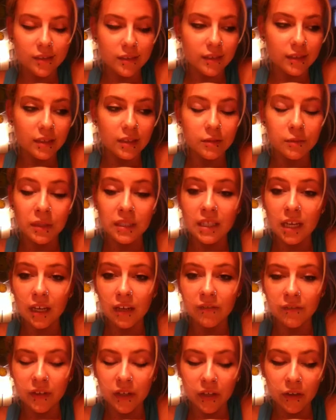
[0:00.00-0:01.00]
this is my
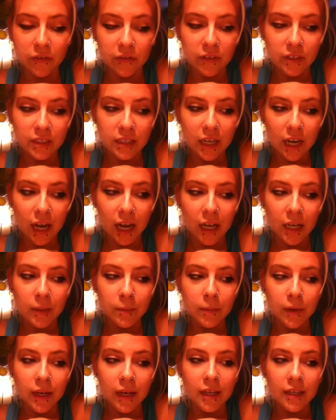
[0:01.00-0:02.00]
second video for today,
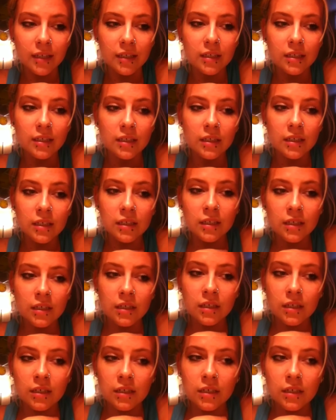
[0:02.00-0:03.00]
but
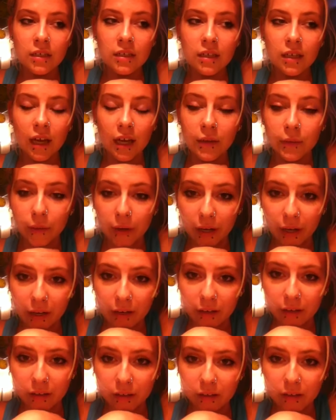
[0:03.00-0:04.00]
I don't
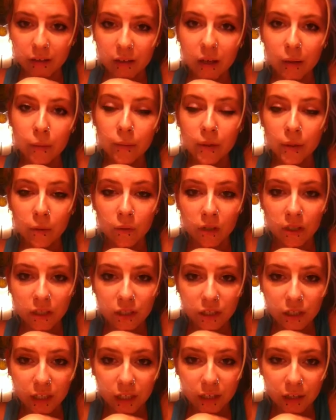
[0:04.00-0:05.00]
care. I really want to
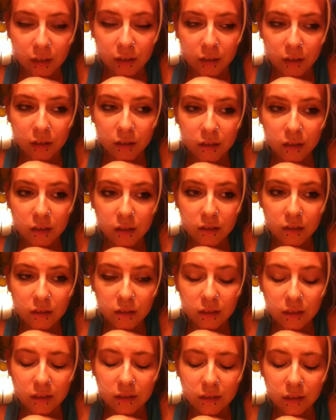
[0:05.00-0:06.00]
share
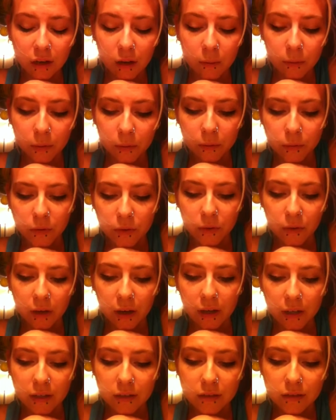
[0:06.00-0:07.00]
this topic with you
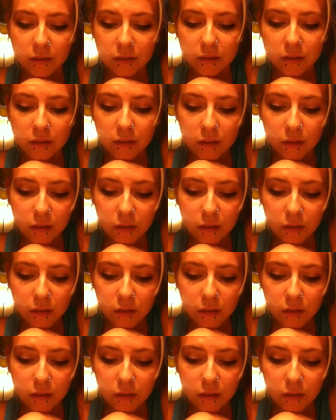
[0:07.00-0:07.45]
guys.